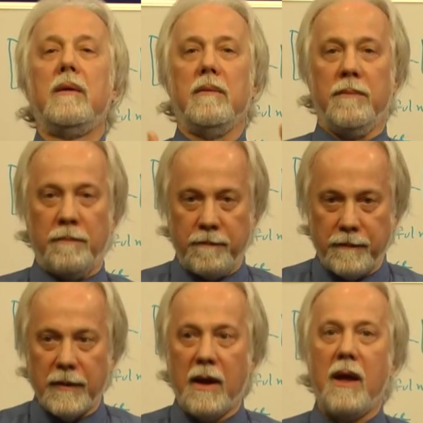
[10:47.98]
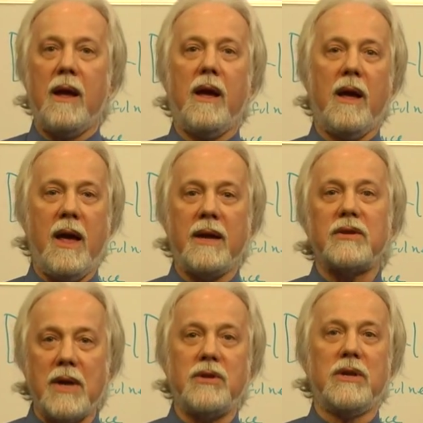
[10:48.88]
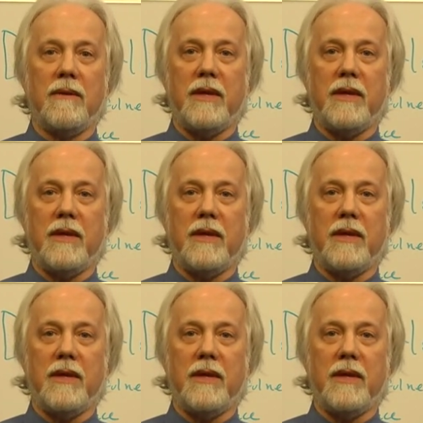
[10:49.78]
an extension of